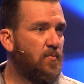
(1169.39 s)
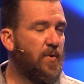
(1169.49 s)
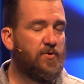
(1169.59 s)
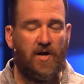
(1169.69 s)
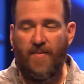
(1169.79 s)
We
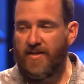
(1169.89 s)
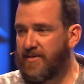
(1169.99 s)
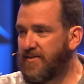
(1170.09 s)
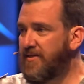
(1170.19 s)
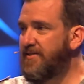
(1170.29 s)
were talking about this
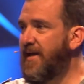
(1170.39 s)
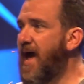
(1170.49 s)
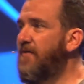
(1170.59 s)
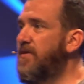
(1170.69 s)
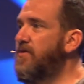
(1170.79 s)
as a
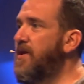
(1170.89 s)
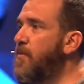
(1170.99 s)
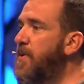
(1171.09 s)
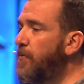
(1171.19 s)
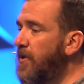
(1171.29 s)
staff the other day, where
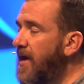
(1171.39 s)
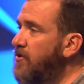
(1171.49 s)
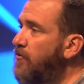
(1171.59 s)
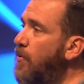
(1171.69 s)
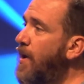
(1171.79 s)
people like to
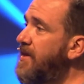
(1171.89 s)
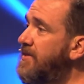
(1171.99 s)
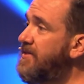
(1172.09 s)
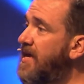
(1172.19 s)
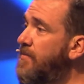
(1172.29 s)
throw out
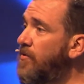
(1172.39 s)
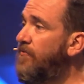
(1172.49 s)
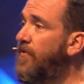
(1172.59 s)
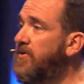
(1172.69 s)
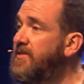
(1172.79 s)
this label of
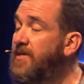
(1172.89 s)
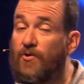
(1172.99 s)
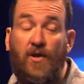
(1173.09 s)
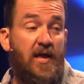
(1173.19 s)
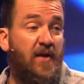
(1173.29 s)
false teacher.